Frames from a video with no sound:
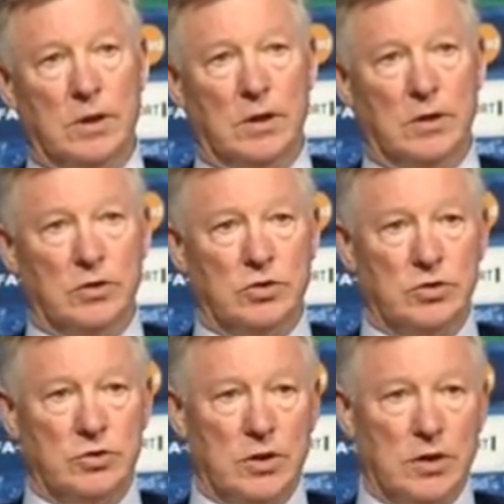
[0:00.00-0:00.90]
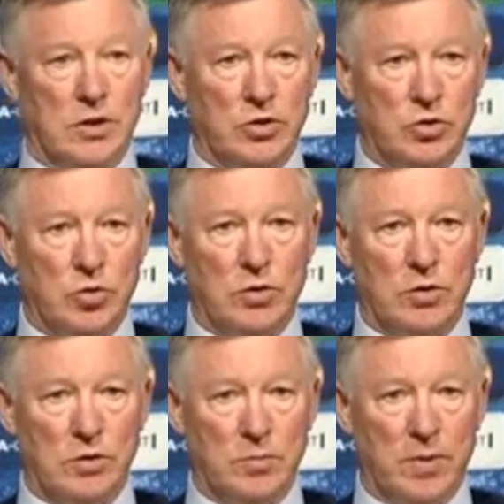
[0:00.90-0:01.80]
and it's shown
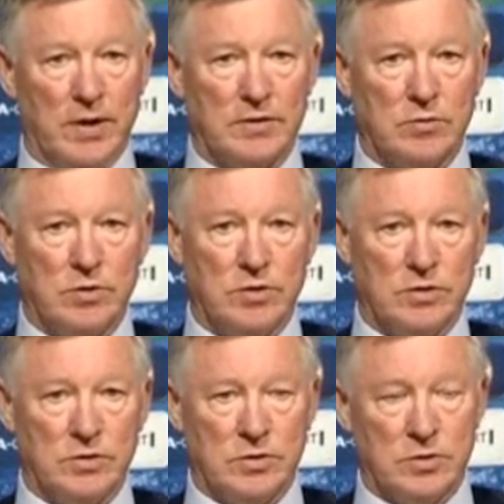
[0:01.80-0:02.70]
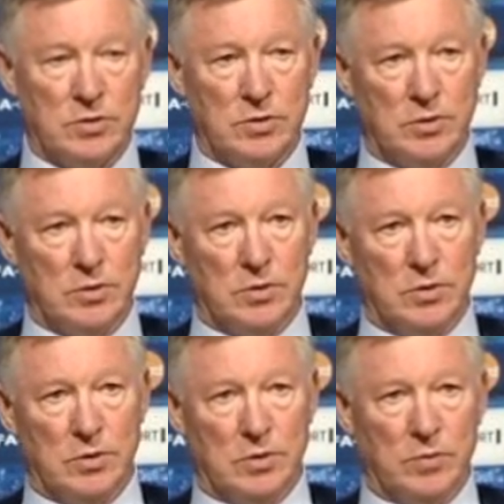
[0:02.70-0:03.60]
in Barcelona's
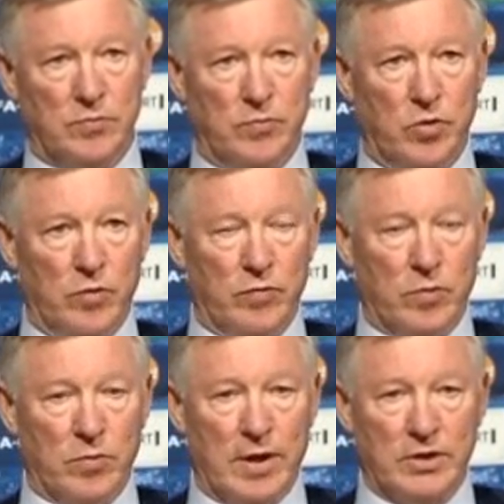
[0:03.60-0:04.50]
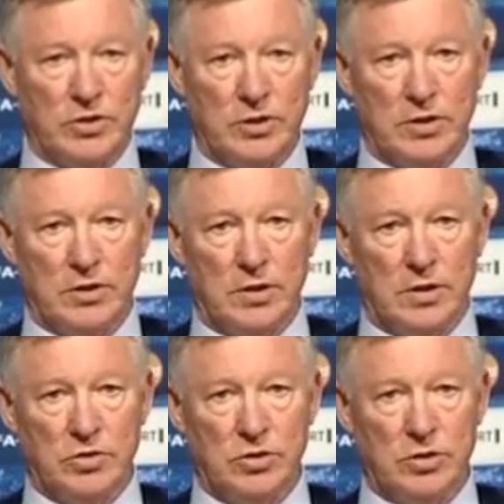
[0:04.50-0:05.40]
form from last year, and
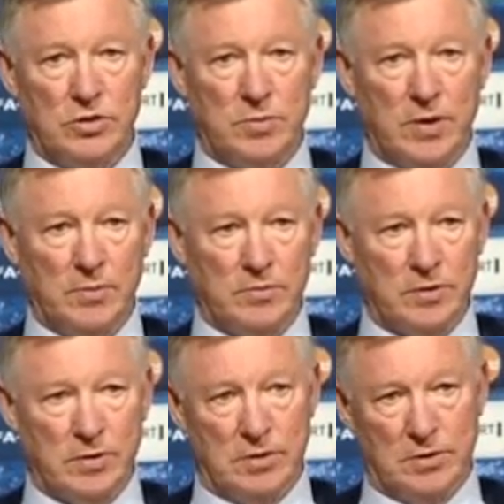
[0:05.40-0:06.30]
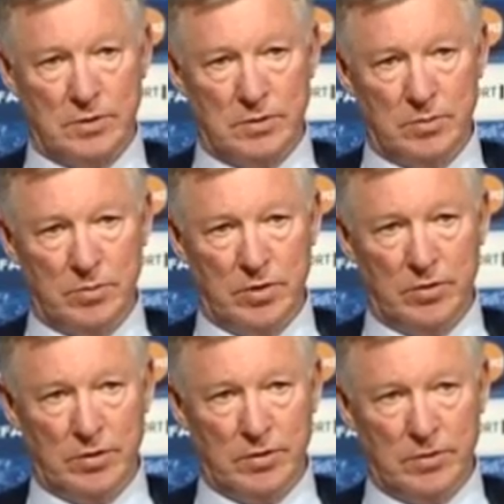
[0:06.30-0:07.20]
this year has been absolutely
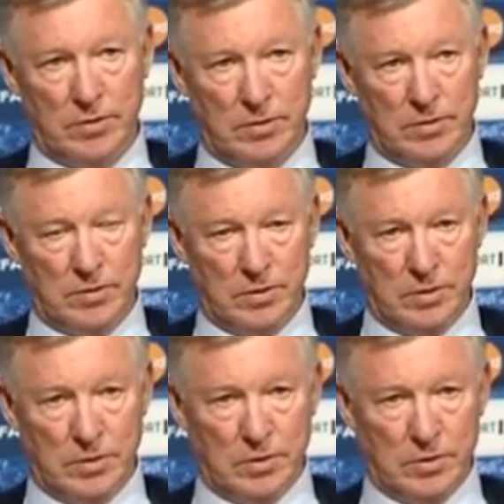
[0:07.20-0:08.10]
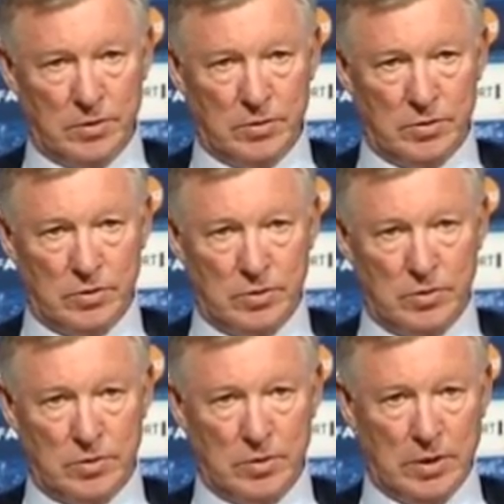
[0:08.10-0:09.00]
brilliant. So